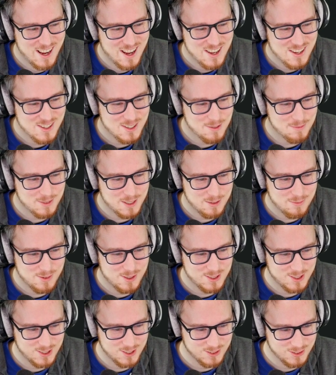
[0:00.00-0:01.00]
Sometimes
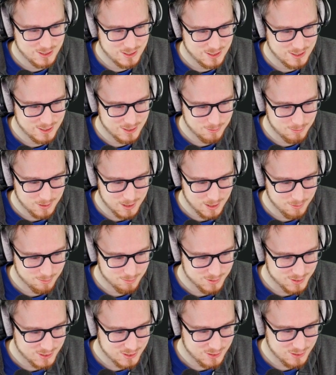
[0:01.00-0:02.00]
the solution to the
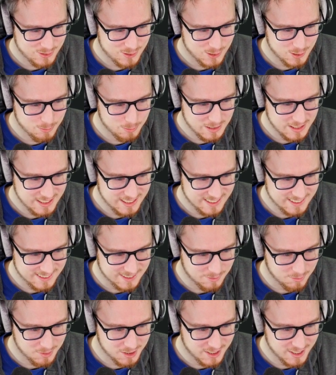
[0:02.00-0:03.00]
problem is to throw a beanie at
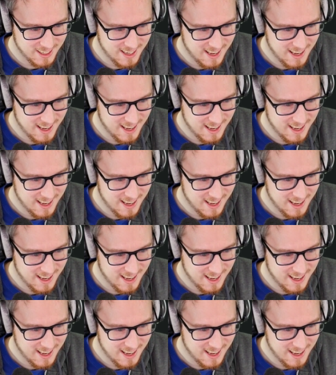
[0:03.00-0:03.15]
something.